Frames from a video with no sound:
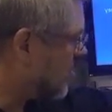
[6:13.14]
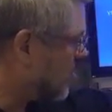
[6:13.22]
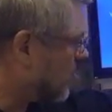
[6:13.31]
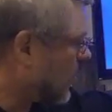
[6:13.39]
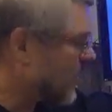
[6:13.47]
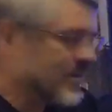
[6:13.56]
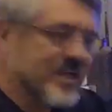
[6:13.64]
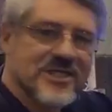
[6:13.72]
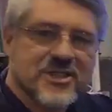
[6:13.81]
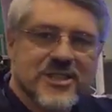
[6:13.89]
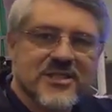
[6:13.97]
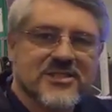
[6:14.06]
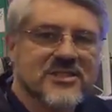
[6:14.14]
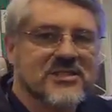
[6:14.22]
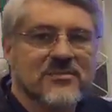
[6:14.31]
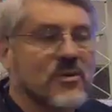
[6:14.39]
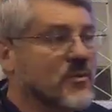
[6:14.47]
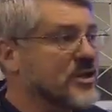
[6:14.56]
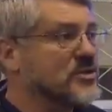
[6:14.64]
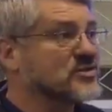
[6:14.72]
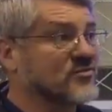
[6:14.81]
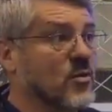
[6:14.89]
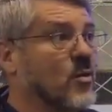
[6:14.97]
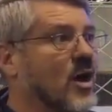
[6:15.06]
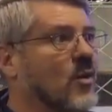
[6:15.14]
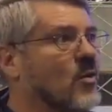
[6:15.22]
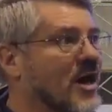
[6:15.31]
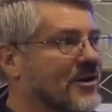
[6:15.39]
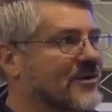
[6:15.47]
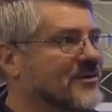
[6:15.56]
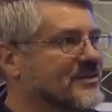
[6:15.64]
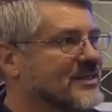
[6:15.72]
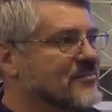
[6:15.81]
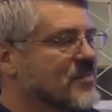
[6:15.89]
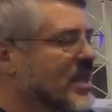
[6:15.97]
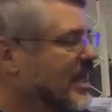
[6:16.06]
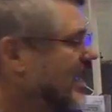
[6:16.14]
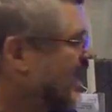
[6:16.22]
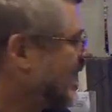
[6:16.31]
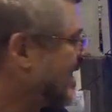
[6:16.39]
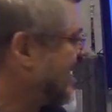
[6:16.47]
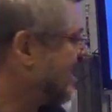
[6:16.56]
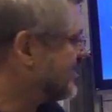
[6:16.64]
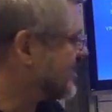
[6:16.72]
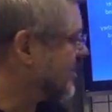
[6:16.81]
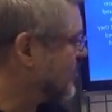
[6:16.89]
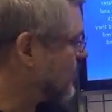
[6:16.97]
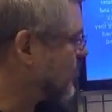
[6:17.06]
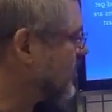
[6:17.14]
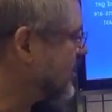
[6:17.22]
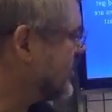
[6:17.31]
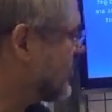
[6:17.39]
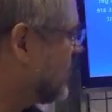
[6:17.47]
water conditioning system that we use for well water. And really,